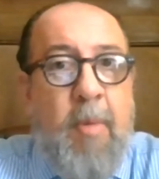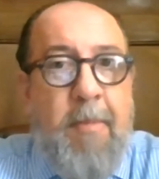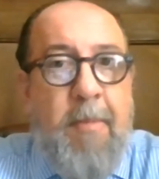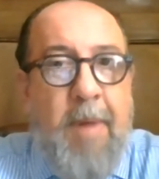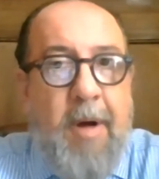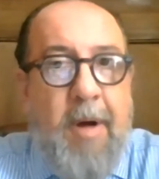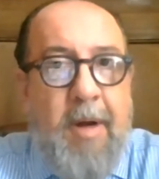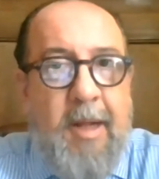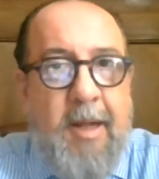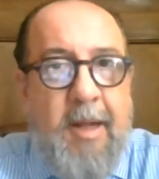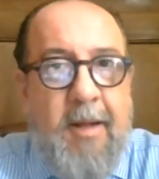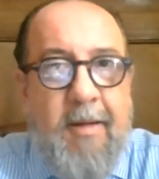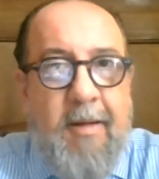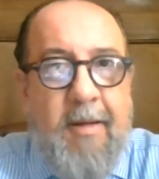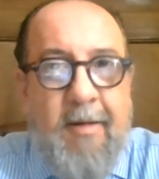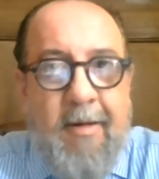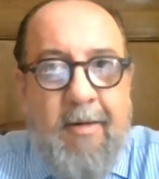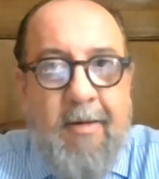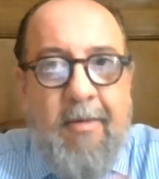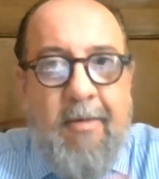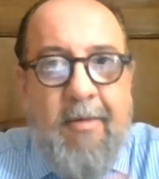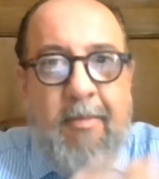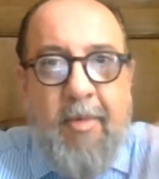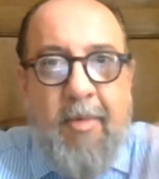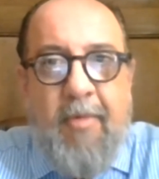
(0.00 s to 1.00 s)
money
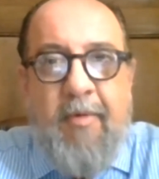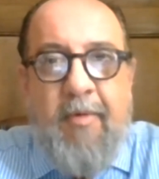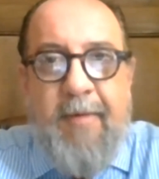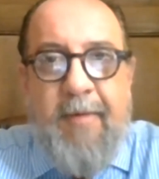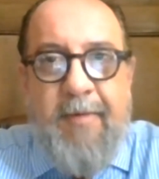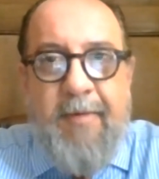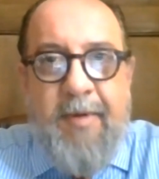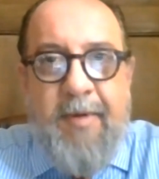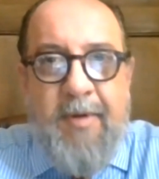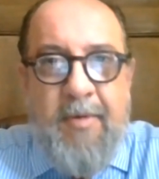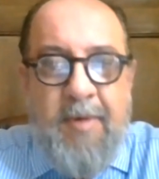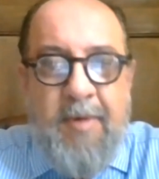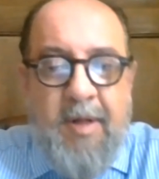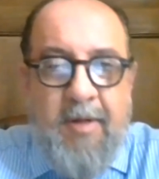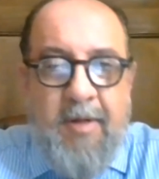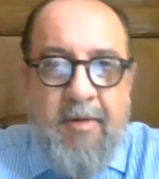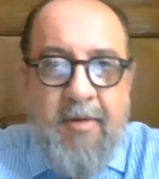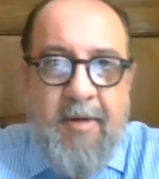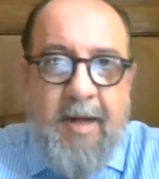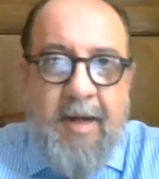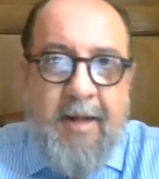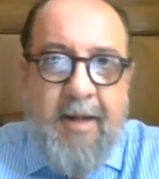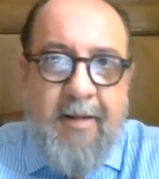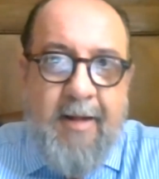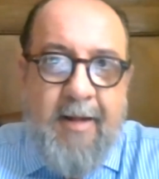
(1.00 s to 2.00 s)
or more revenue
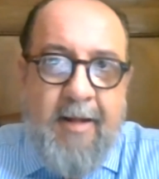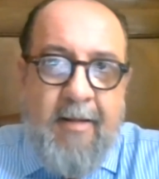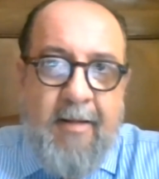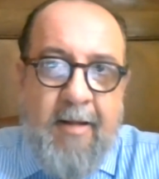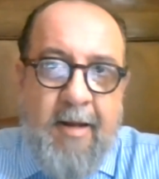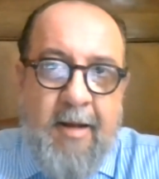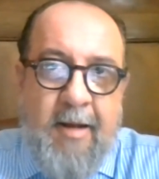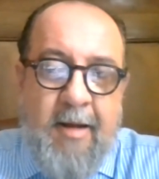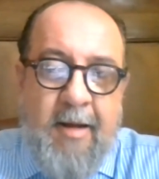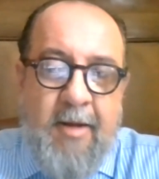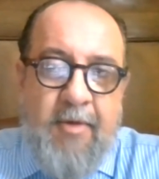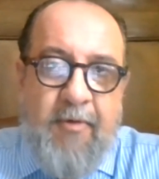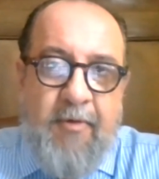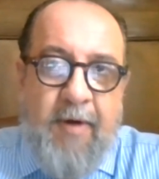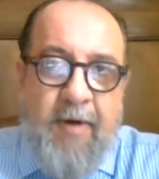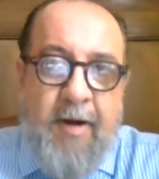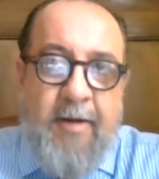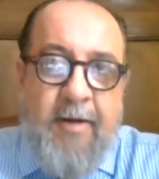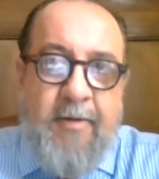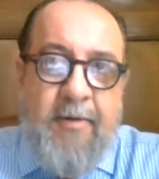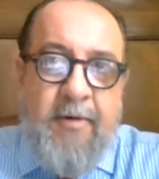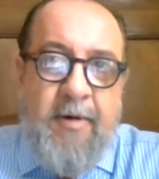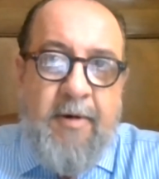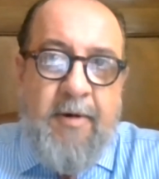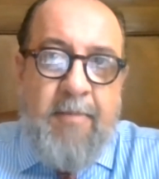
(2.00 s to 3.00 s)
into that than try
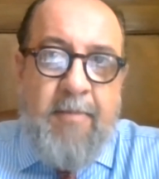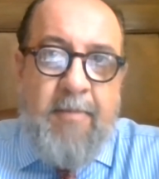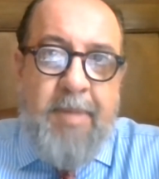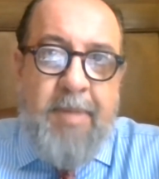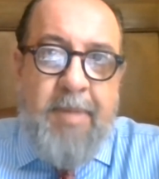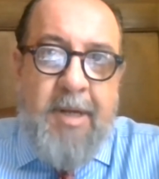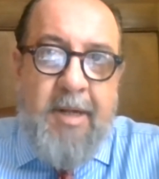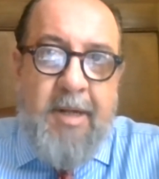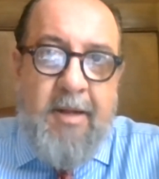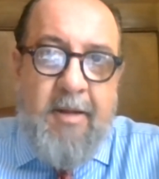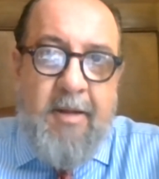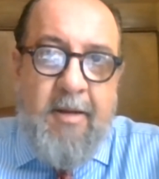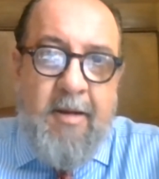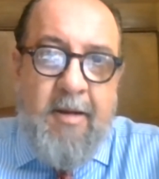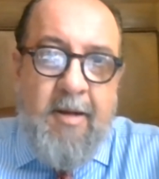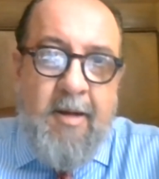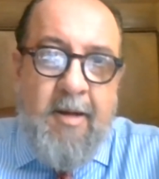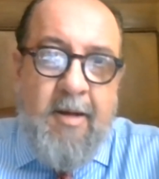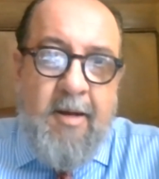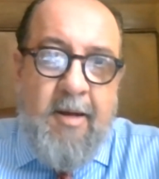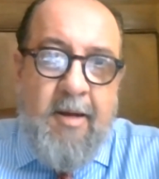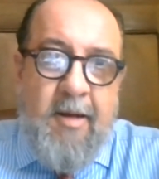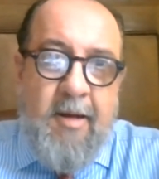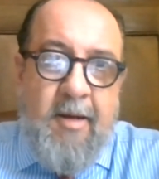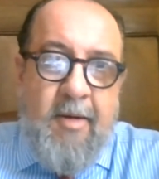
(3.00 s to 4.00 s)
to compete
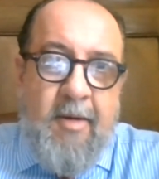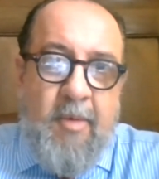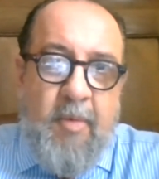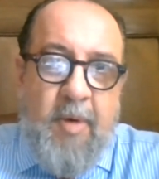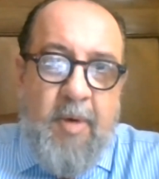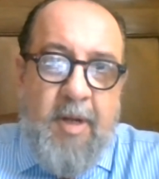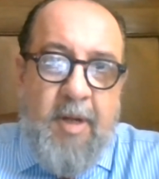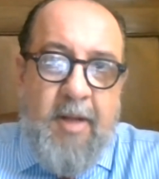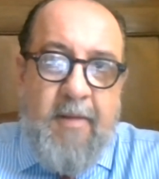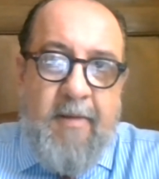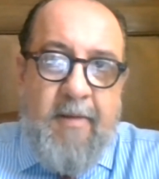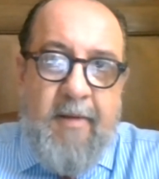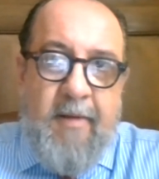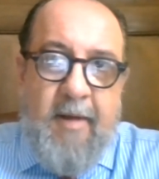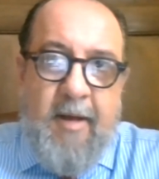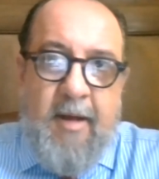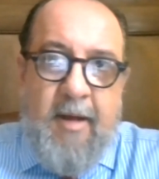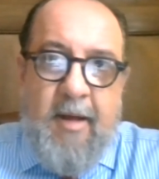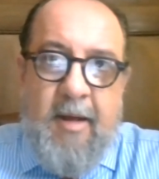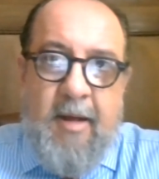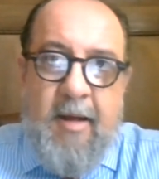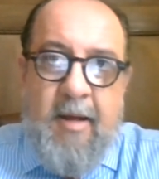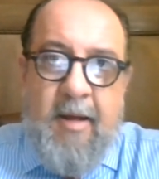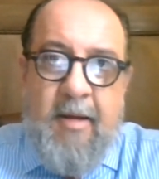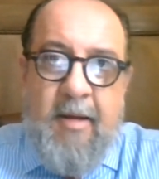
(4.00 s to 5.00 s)
with
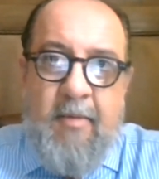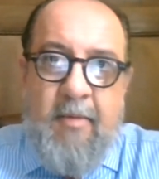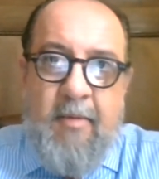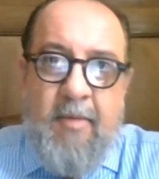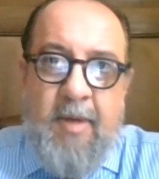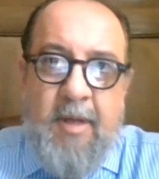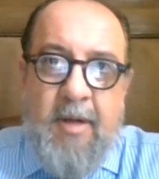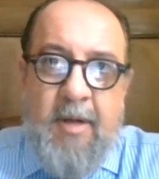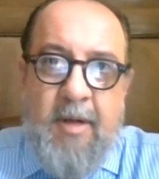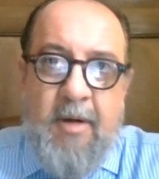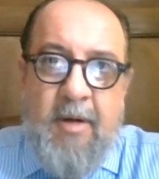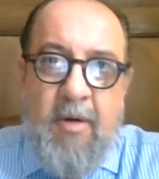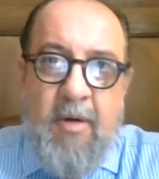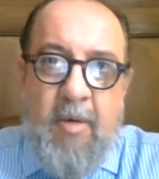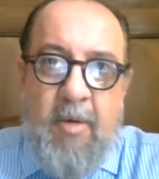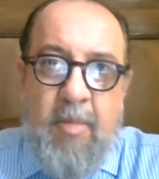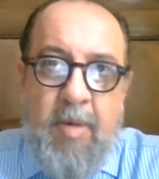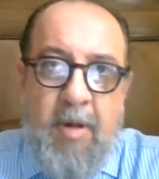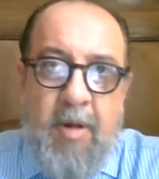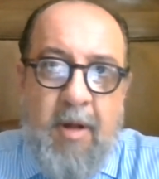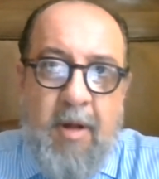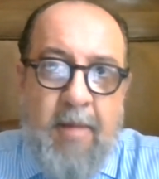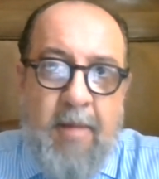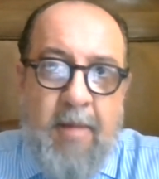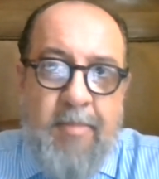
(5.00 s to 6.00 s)
the
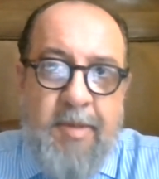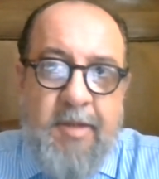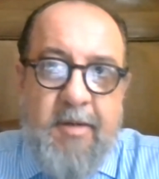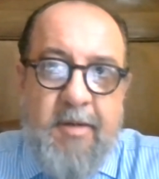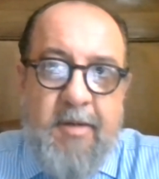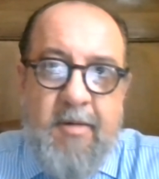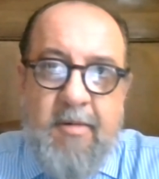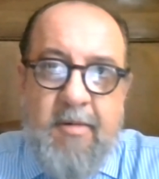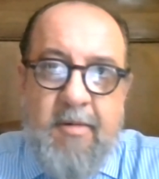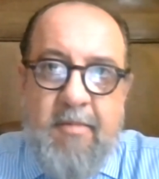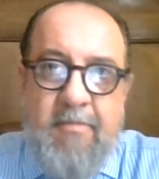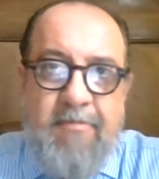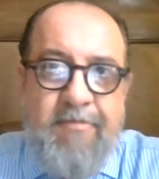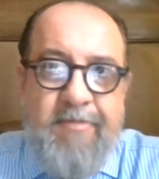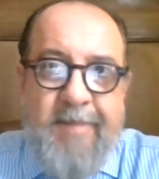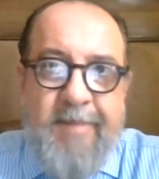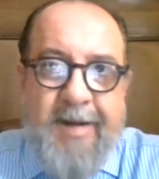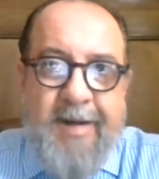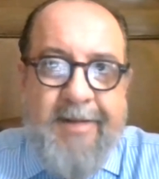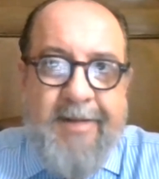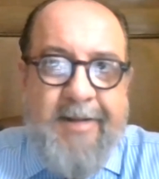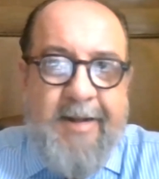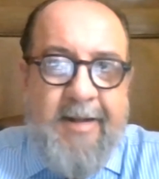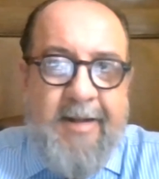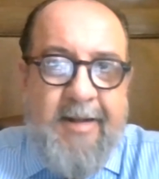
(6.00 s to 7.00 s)
global hubs. So
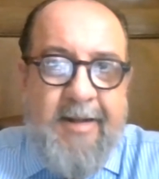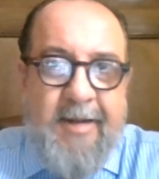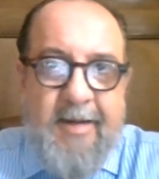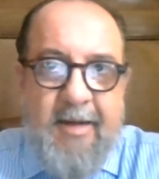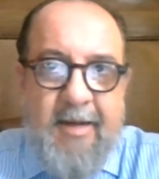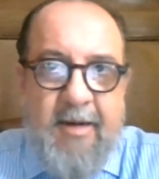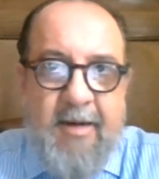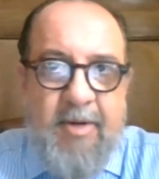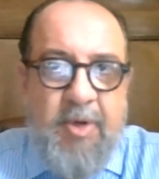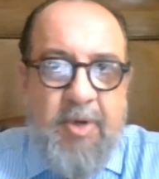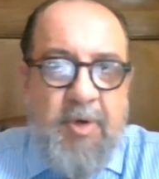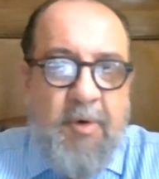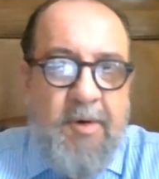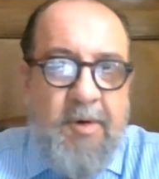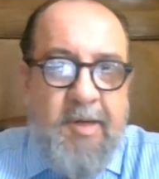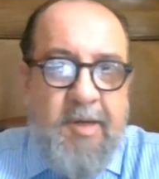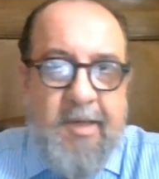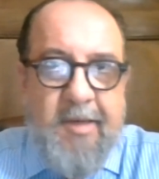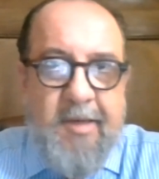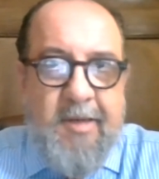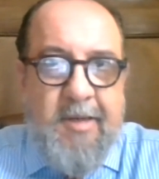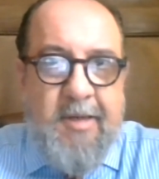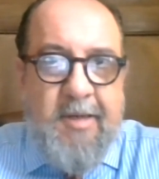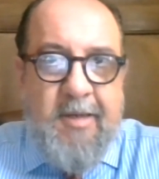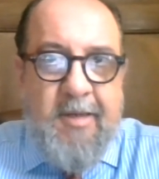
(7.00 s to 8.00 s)
I think these are
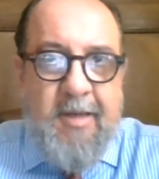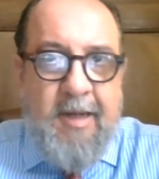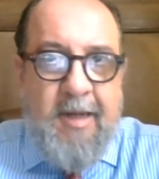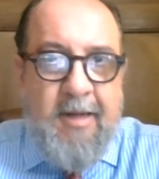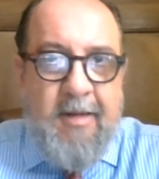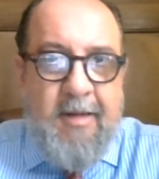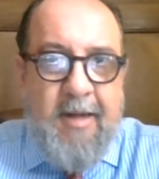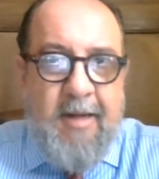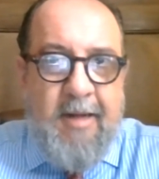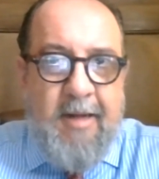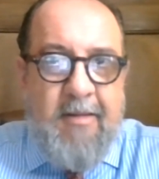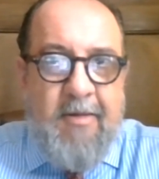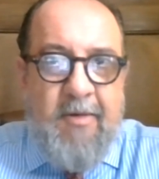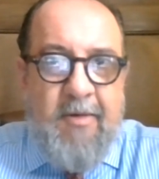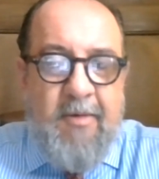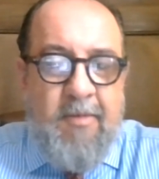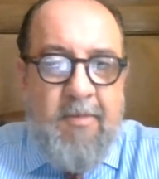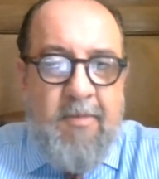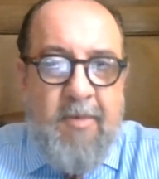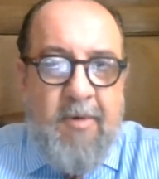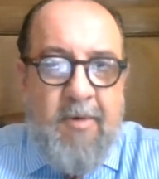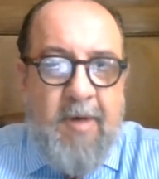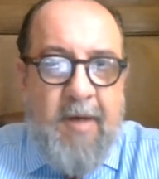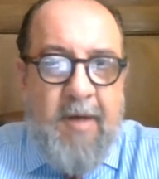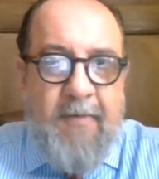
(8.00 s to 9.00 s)
choices that
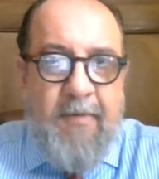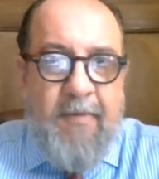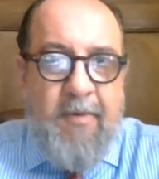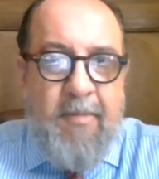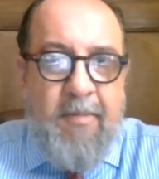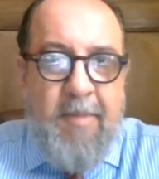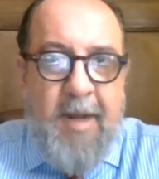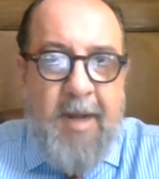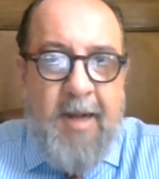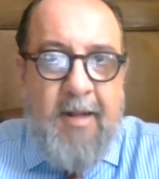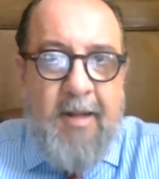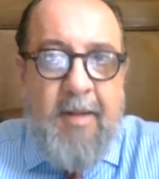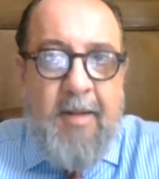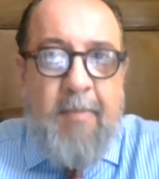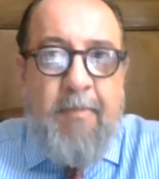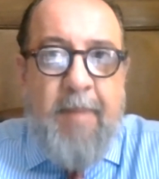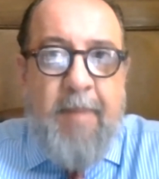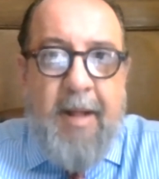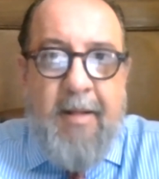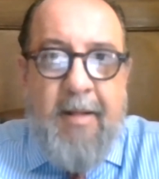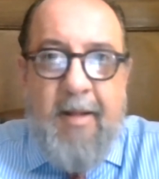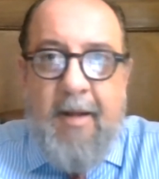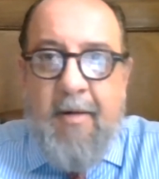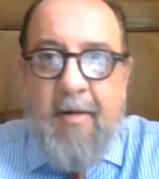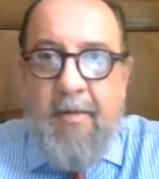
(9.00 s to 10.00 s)
you have to make
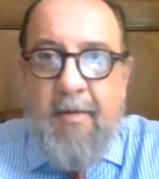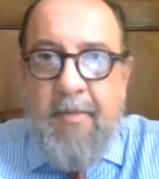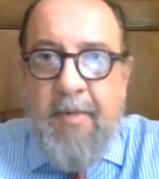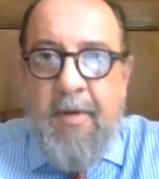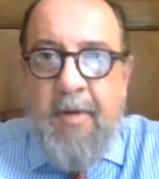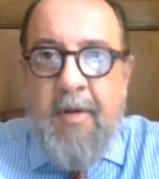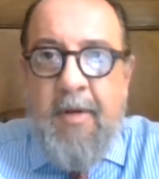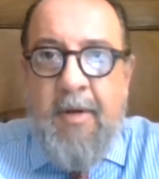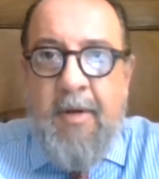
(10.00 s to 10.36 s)
depending on